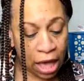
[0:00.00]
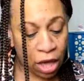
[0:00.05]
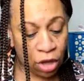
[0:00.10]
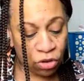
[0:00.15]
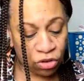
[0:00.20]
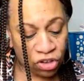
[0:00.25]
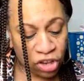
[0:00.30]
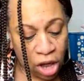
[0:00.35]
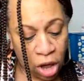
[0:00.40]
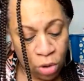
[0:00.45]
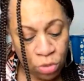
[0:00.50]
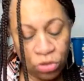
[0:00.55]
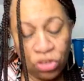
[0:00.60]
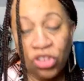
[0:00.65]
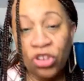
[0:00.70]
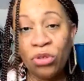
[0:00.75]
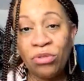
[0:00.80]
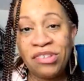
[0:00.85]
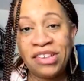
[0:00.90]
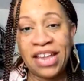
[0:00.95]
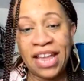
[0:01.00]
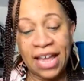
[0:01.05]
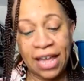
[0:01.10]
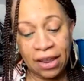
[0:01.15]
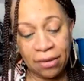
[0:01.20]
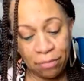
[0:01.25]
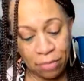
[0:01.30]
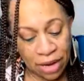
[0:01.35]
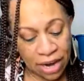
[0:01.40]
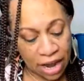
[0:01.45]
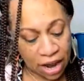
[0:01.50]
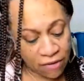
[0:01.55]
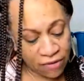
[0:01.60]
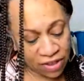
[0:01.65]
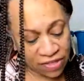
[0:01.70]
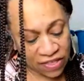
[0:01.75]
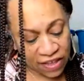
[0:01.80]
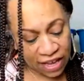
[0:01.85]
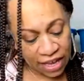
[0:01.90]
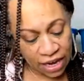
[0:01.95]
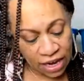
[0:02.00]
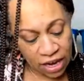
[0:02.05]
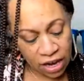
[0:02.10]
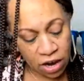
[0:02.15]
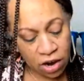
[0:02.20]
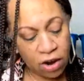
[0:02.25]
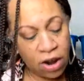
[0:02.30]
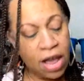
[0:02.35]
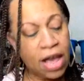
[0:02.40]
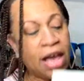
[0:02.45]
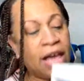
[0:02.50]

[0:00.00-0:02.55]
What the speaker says: So 210, but everything in here